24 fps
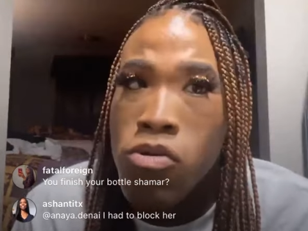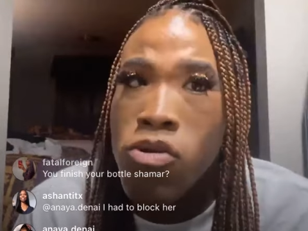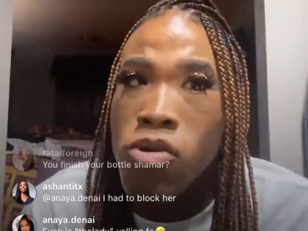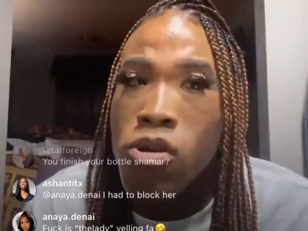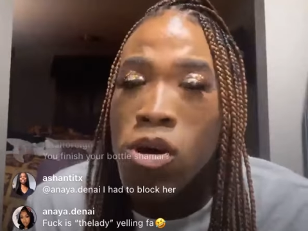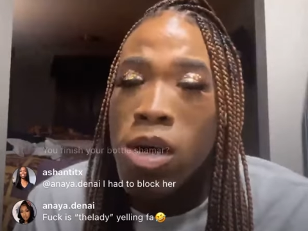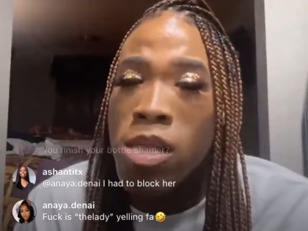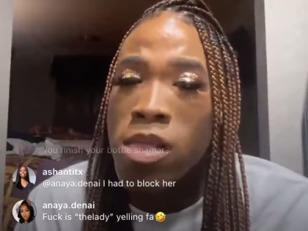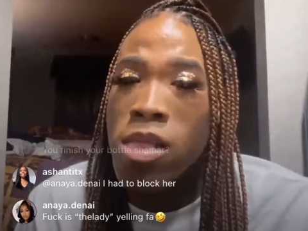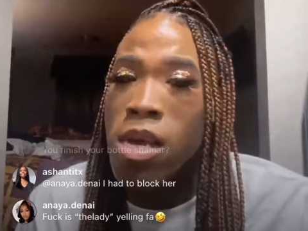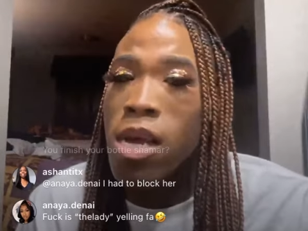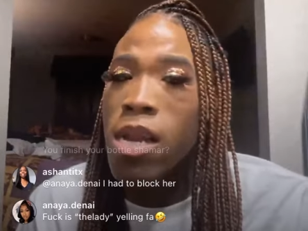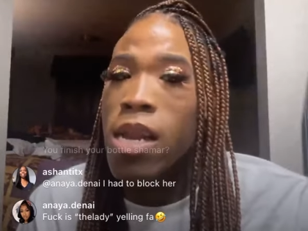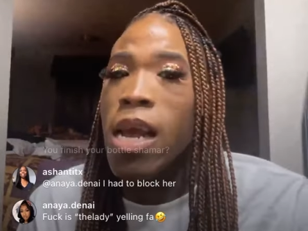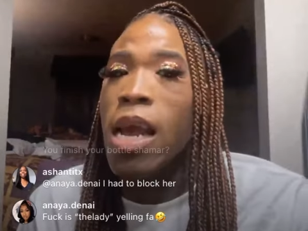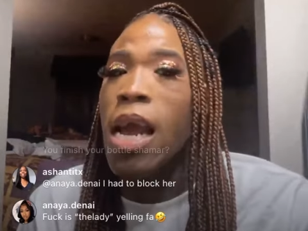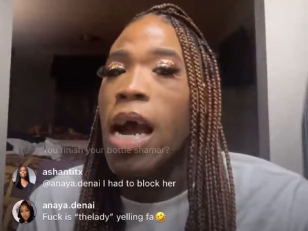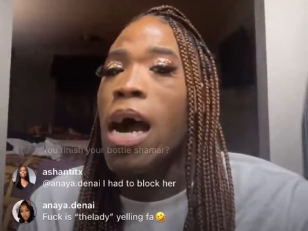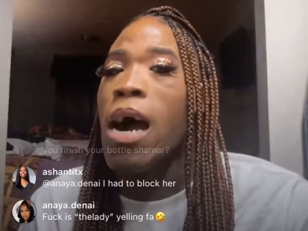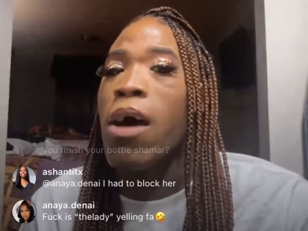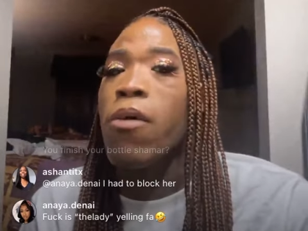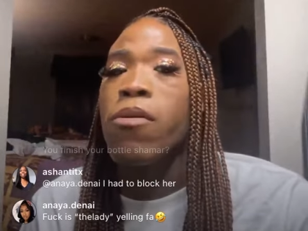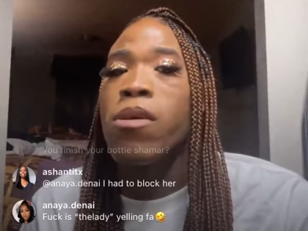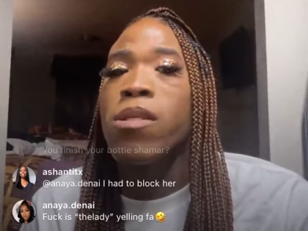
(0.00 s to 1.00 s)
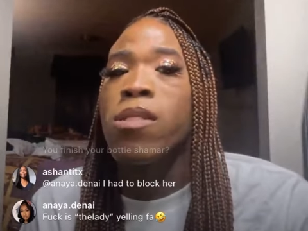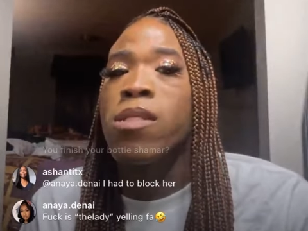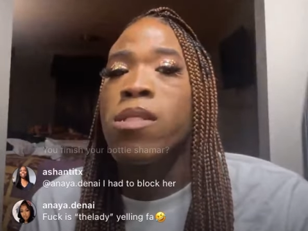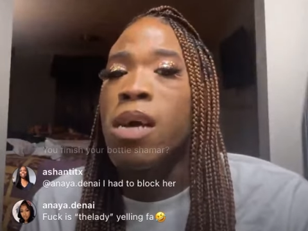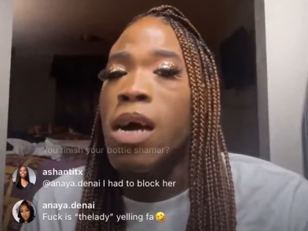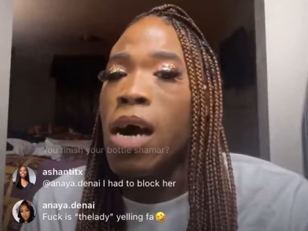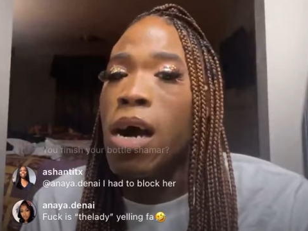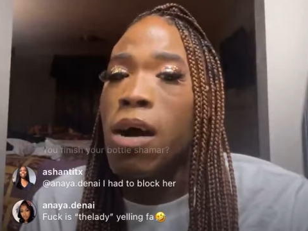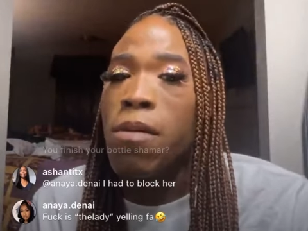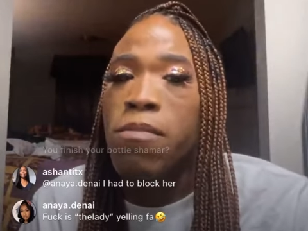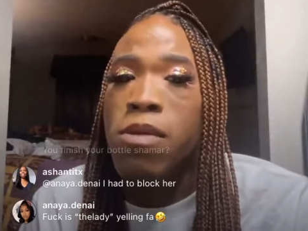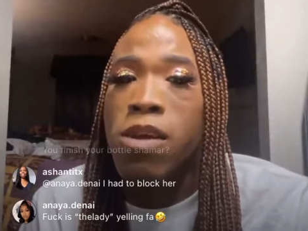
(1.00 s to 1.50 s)
You know what I'm saying? They always
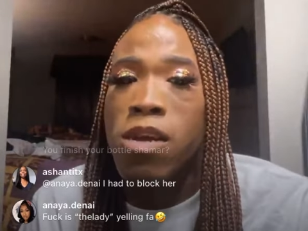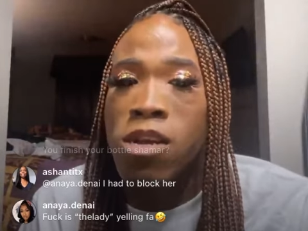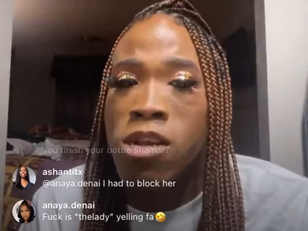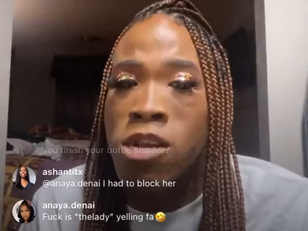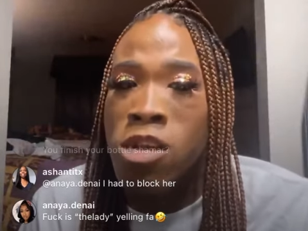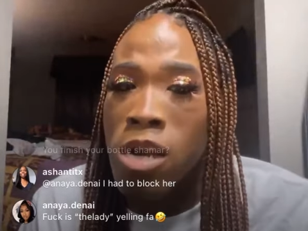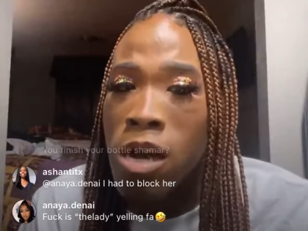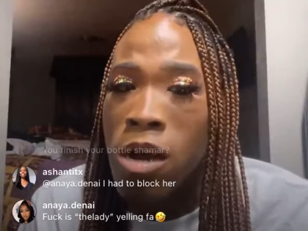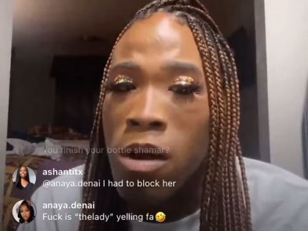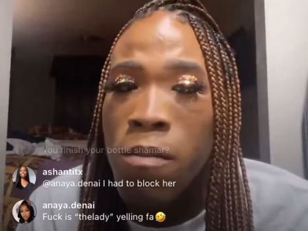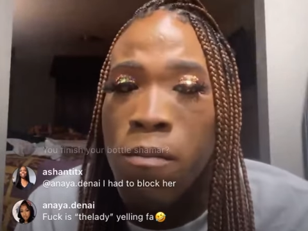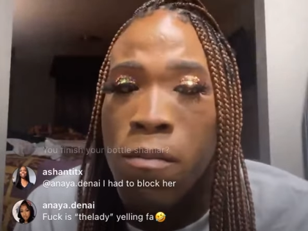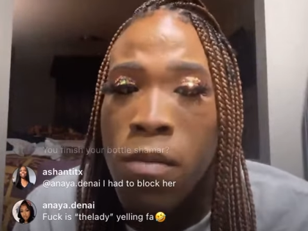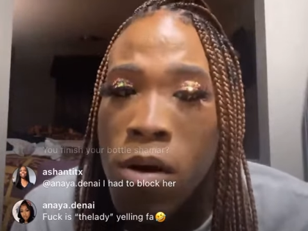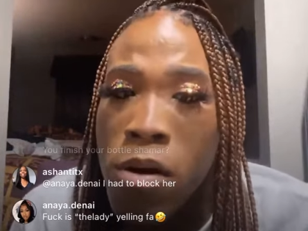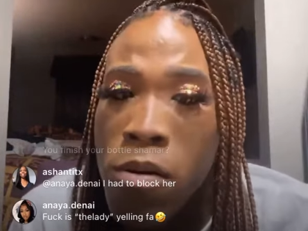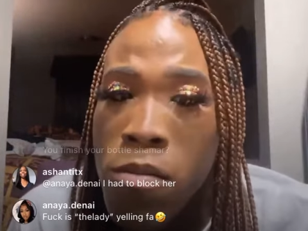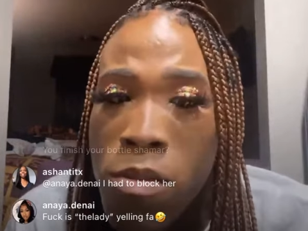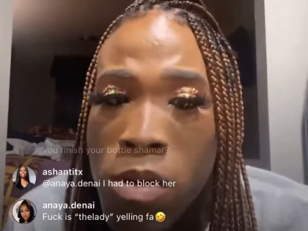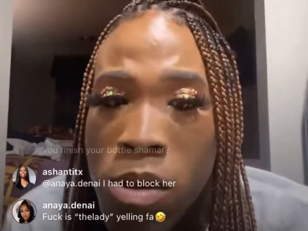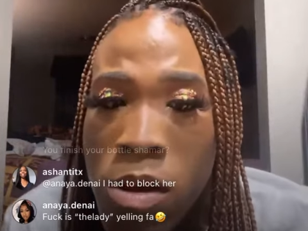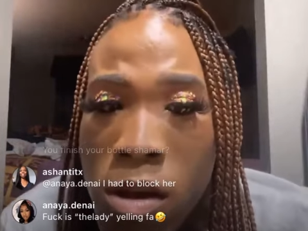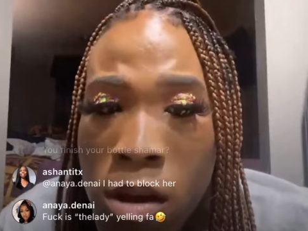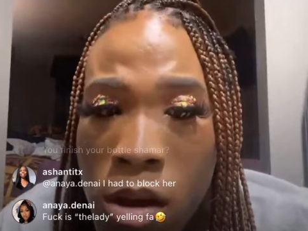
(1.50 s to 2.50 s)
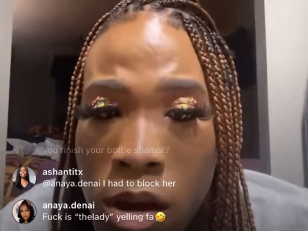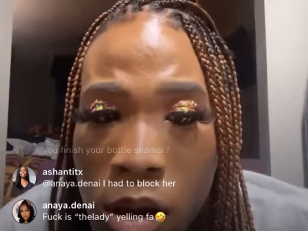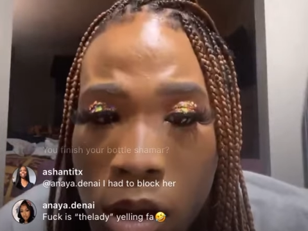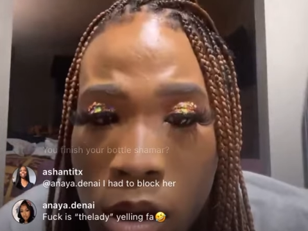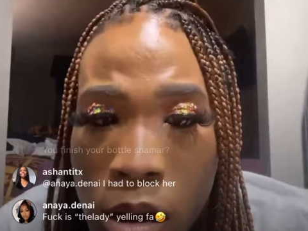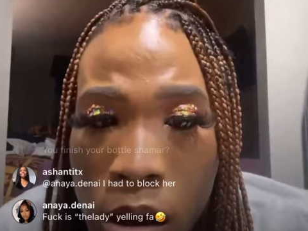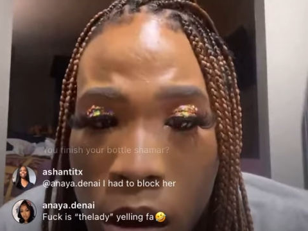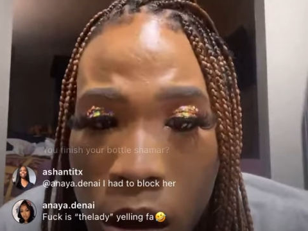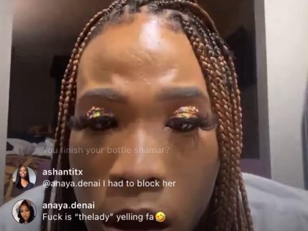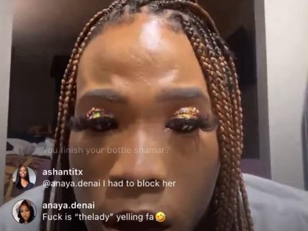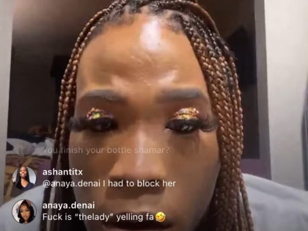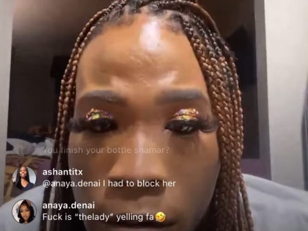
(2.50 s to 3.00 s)
call me and check up on me.
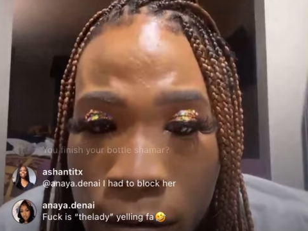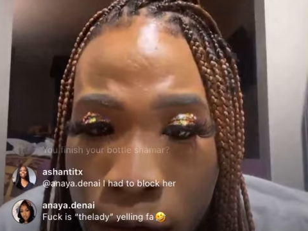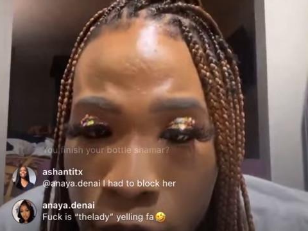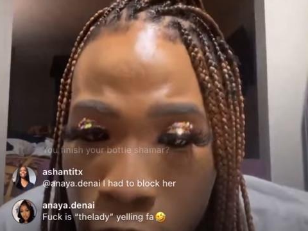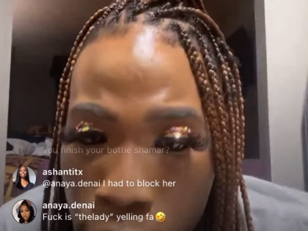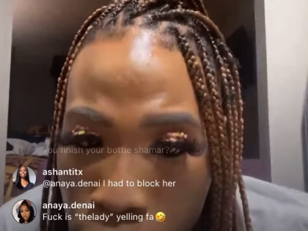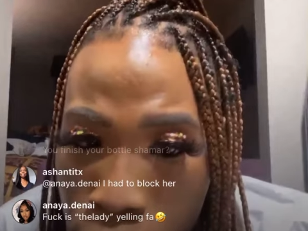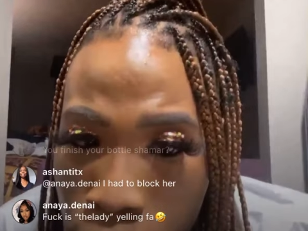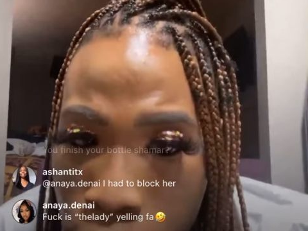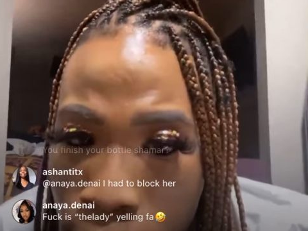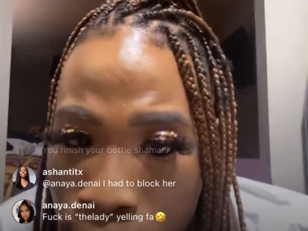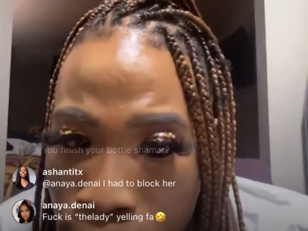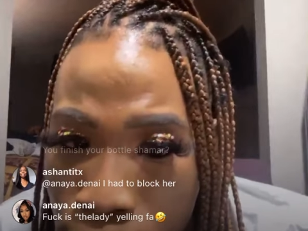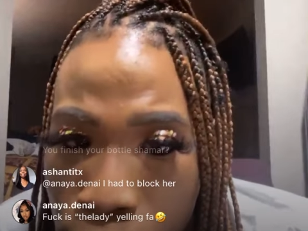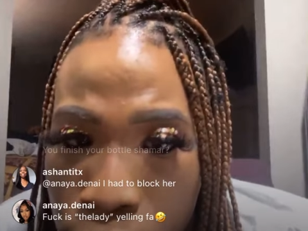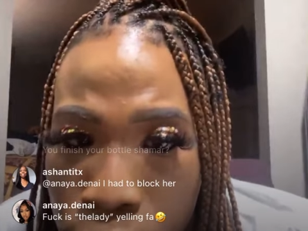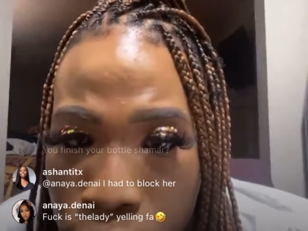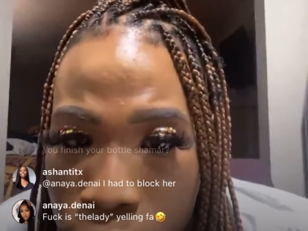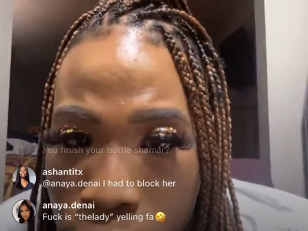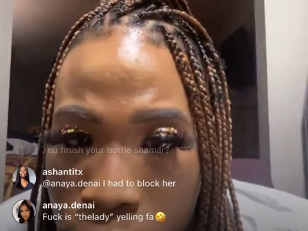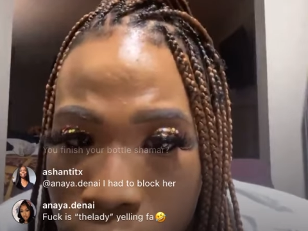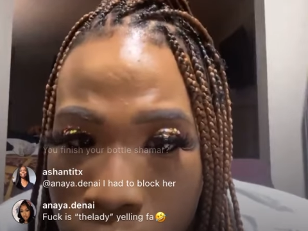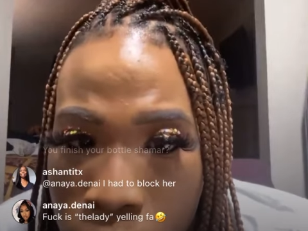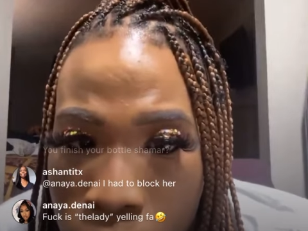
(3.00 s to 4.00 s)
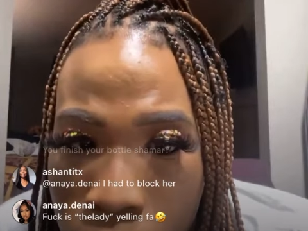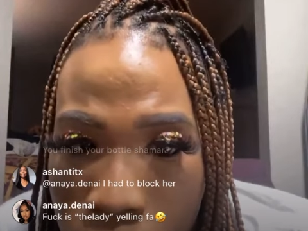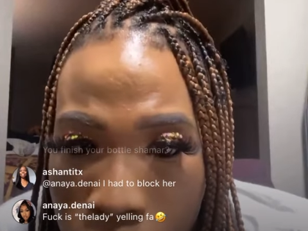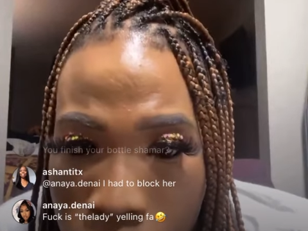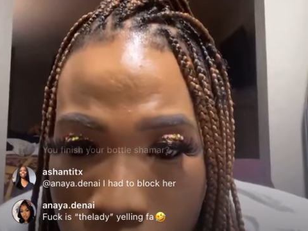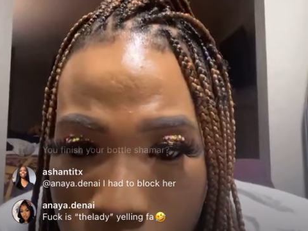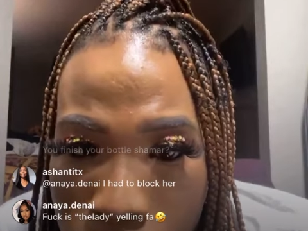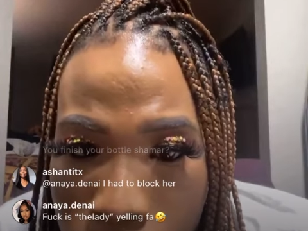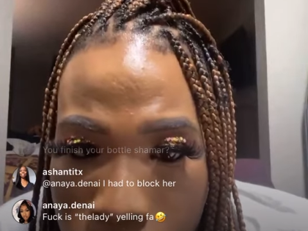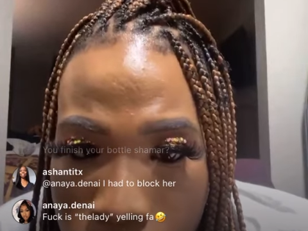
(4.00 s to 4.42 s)
For real, for real.